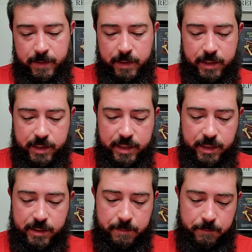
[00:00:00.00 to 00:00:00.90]
This,
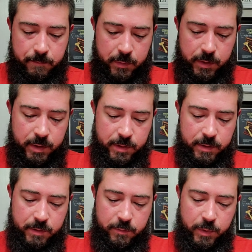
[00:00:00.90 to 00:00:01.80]
um,
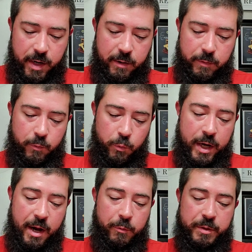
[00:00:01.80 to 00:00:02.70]
when I, when
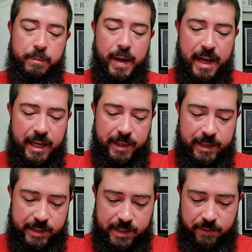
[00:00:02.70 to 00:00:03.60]
I was buying
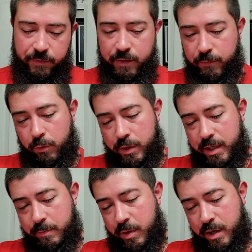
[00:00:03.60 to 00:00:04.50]
this, the V4
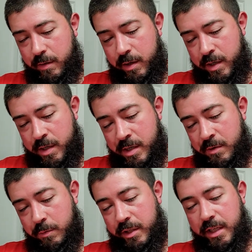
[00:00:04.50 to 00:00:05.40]
tip knot
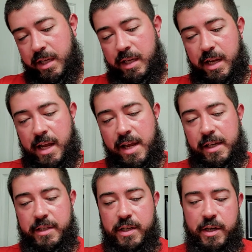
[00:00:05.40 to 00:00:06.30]
was getting a
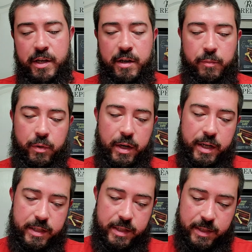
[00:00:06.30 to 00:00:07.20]
ton of
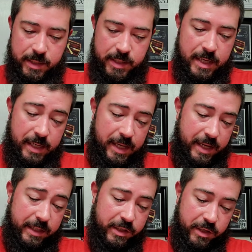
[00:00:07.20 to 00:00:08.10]
praise. And
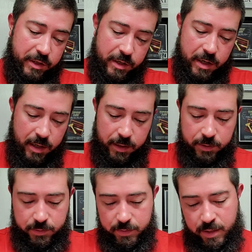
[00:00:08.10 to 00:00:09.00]
it's a good knot,
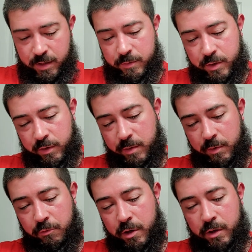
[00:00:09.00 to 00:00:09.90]
um, don't get me
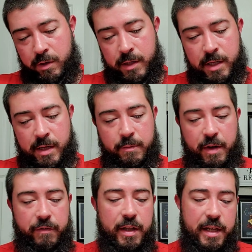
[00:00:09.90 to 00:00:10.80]
wrong. But
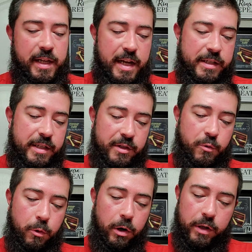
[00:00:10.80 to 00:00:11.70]
I feel like it has its
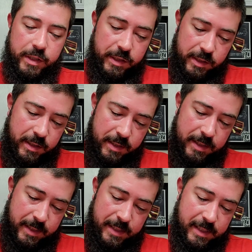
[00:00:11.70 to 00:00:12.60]
quirks
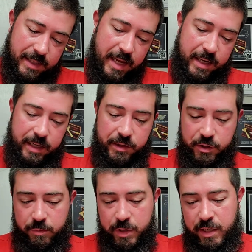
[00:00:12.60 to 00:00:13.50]
that need
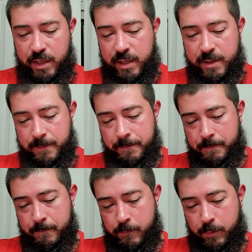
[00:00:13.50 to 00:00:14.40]
to be
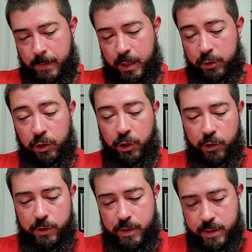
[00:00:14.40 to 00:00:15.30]

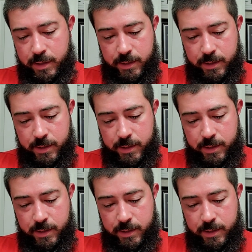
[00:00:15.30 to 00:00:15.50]
learned.